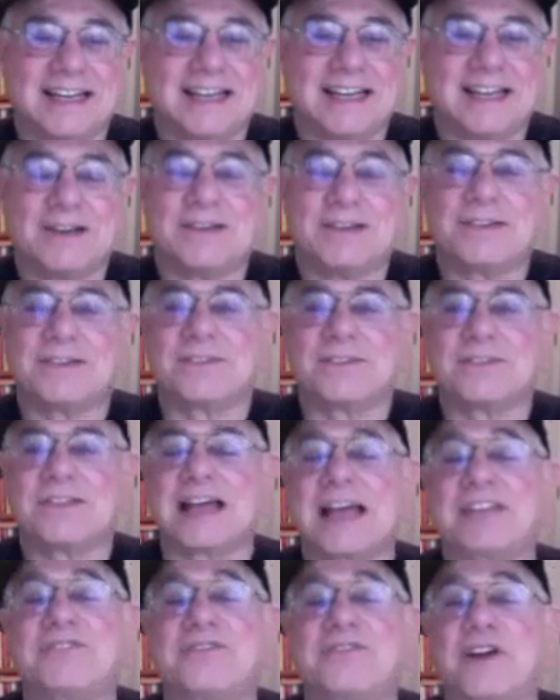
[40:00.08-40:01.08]

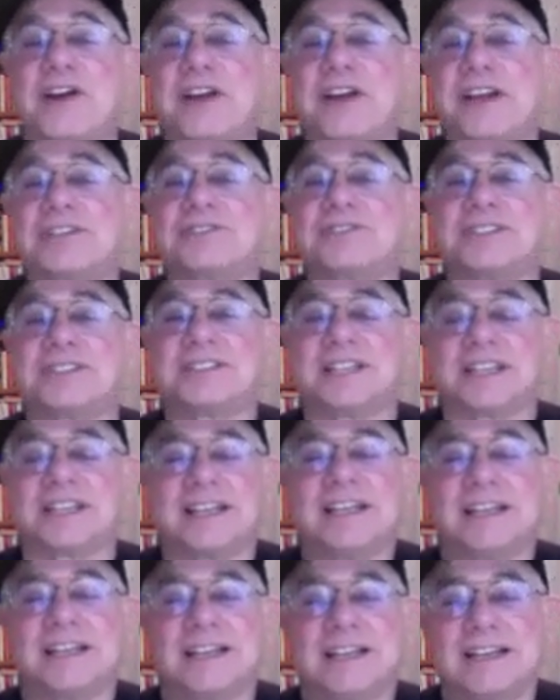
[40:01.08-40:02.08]

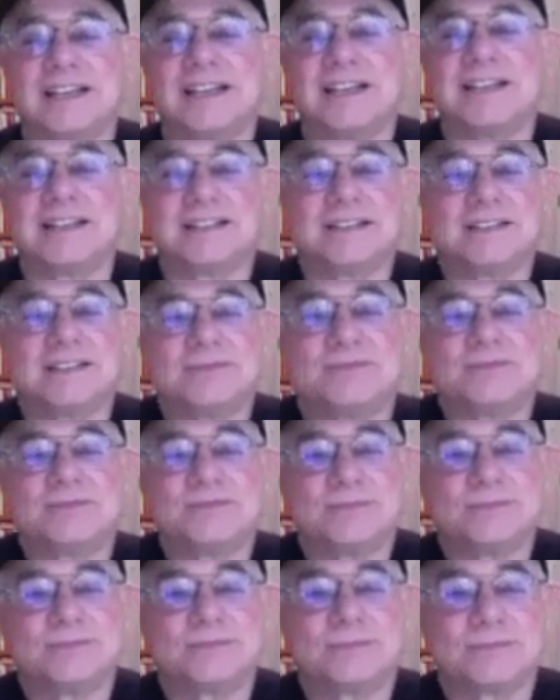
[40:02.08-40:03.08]

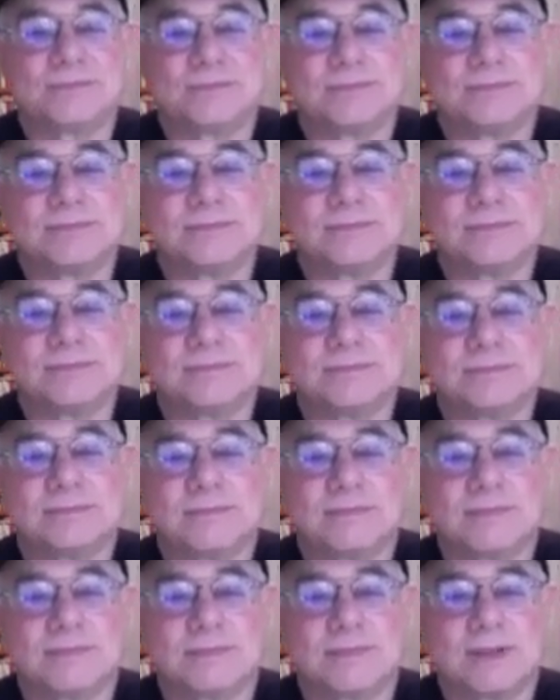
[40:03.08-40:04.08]

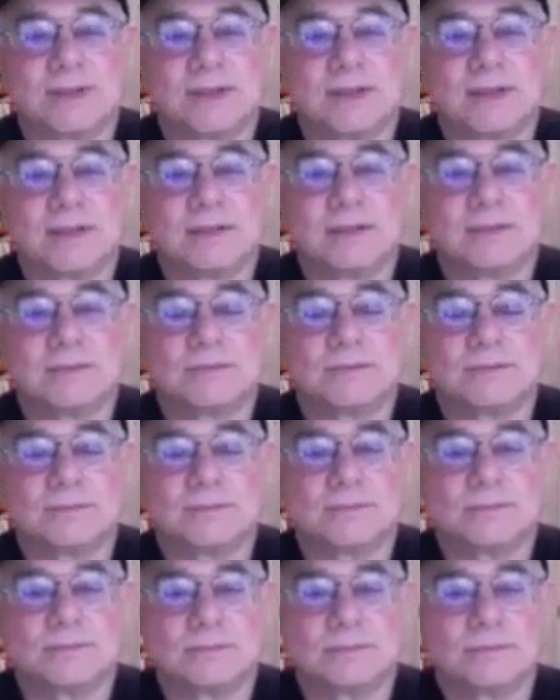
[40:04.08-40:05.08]

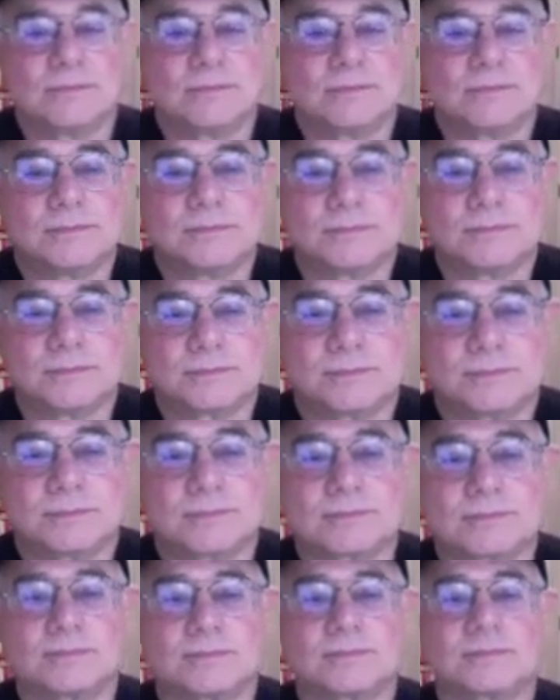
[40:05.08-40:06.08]

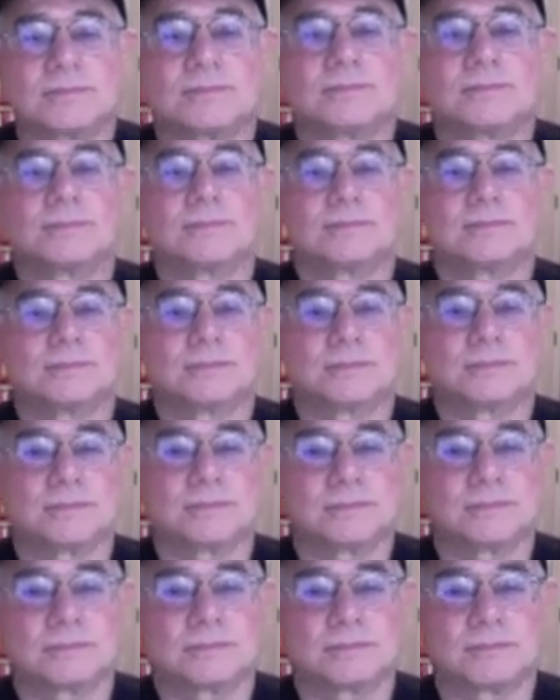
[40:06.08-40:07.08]

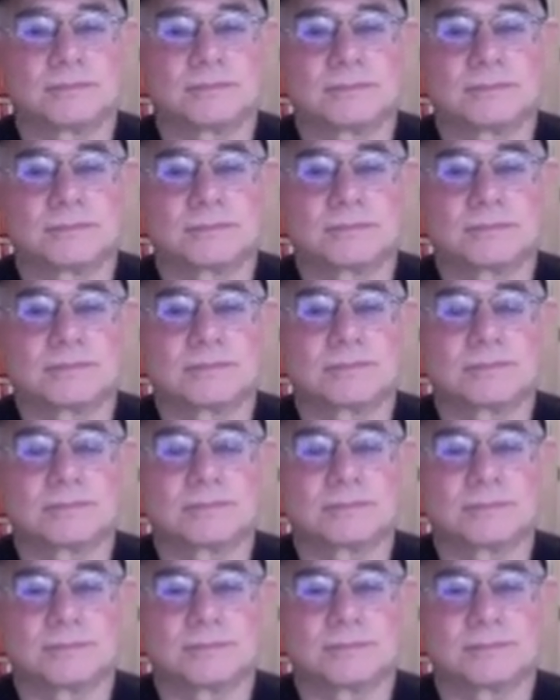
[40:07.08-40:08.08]
No words are spoken by the person on screen.